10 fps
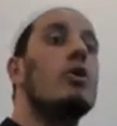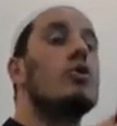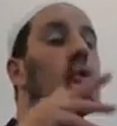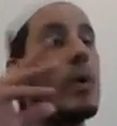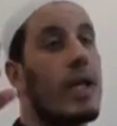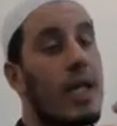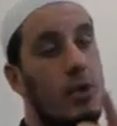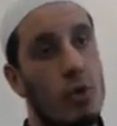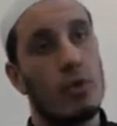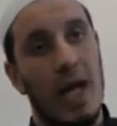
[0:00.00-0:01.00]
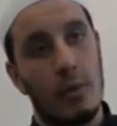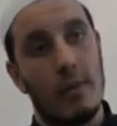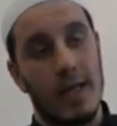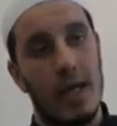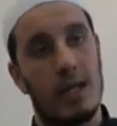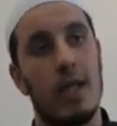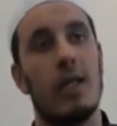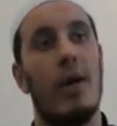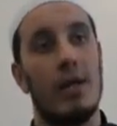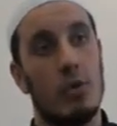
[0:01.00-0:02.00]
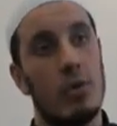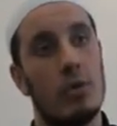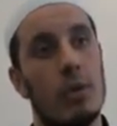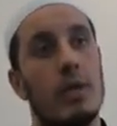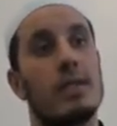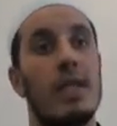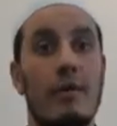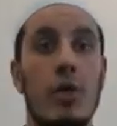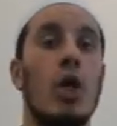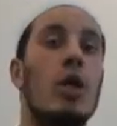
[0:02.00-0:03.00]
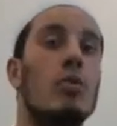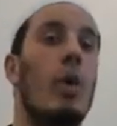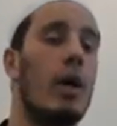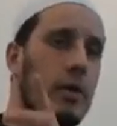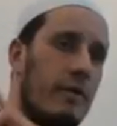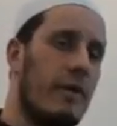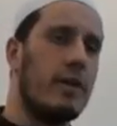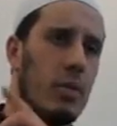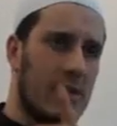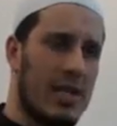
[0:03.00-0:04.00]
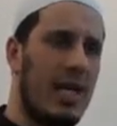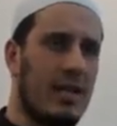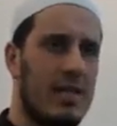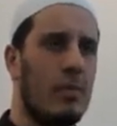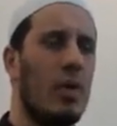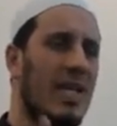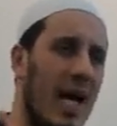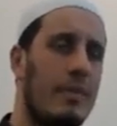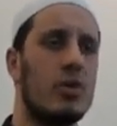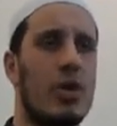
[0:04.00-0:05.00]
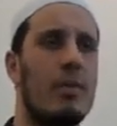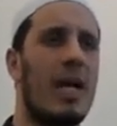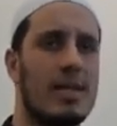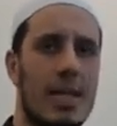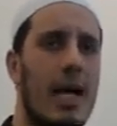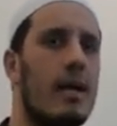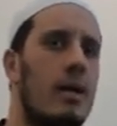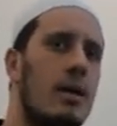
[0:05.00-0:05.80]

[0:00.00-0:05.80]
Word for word: So when they told Abu Bakr radiallahu anhu, he said, Have you heard what your friend was saying this morning happened to him last night?